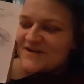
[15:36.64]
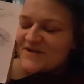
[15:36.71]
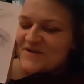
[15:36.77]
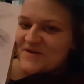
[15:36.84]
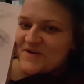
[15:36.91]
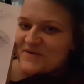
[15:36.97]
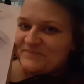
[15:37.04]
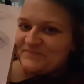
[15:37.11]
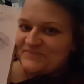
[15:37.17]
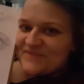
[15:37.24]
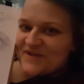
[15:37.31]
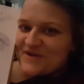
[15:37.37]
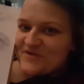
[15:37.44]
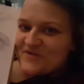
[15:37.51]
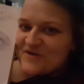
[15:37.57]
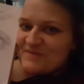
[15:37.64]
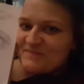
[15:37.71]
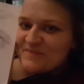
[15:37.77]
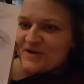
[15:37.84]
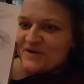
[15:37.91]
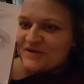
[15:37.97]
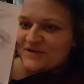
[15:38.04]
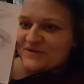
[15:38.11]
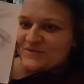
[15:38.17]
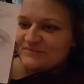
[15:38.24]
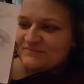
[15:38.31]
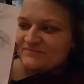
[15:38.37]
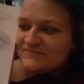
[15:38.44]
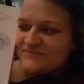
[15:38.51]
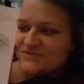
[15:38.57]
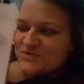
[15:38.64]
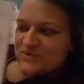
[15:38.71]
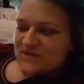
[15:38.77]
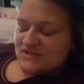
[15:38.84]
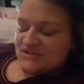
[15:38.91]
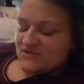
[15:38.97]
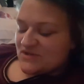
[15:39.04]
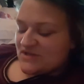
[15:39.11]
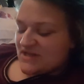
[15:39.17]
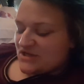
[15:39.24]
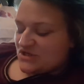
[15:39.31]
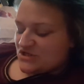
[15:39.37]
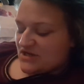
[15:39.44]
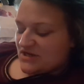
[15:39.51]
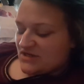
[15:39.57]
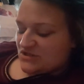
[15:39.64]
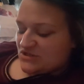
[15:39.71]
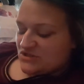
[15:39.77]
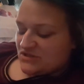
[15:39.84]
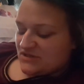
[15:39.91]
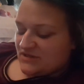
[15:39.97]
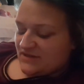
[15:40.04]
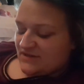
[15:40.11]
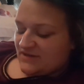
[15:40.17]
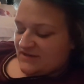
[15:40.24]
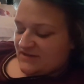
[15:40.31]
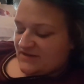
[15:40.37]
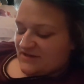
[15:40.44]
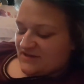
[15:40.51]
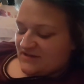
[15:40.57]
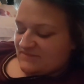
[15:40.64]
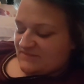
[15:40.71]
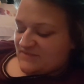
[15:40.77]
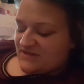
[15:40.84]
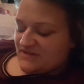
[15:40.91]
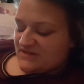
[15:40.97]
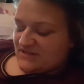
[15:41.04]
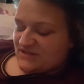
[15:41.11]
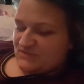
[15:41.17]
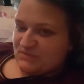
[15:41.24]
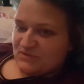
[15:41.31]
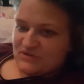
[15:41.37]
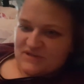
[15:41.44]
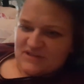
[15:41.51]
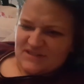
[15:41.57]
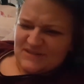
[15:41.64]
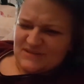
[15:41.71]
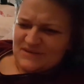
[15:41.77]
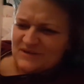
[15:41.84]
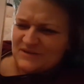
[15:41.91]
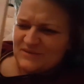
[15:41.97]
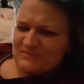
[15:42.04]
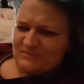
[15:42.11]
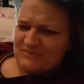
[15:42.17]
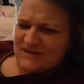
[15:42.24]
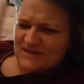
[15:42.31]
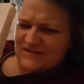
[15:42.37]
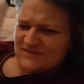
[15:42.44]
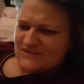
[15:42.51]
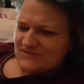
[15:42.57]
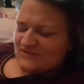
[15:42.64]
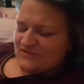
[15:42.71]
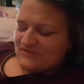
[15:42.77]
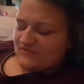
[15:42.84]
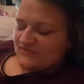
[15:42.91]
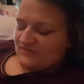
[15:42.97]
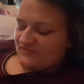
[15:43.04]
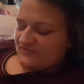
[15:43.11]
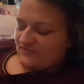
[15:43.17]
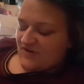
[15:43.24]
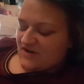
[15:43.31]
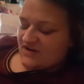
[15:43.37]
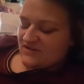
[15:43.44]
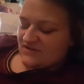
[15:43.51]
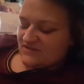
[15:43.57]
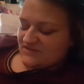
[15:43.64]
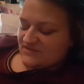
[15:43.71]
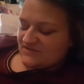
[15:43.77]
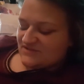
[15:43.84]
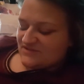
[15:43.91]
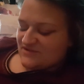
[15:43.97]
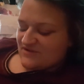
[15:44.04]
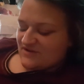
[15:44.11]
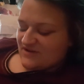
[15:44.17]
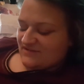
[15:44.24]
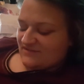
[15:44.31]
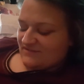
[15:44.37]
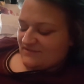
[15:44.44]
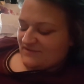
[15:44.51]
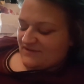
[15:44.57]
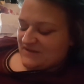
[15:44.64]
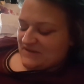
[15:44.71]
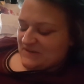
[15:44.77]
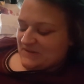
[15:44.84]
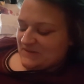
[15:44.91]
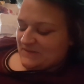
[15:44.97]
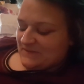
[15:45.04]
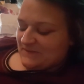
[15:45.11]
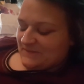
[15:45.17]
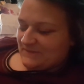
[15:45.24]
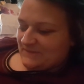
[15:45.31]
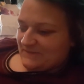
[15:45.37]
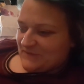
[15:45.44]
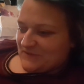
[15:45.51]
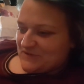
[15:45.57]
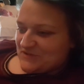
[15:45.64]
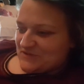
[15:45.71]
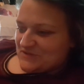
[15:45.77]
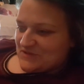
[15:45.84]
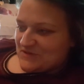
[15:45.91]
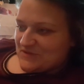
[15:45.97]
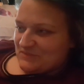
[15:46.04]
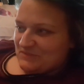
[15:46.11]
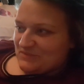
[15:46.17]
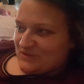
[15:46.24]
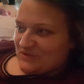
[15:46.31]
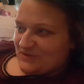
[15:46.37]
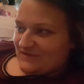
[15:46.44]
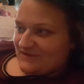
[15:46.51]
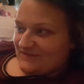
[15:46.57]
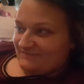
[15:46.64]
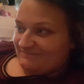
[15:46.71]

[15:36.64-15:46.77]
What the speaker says: I don't know, I'm creating my own little twist on that challenge, that this book is based on Frankenstein, which is another book.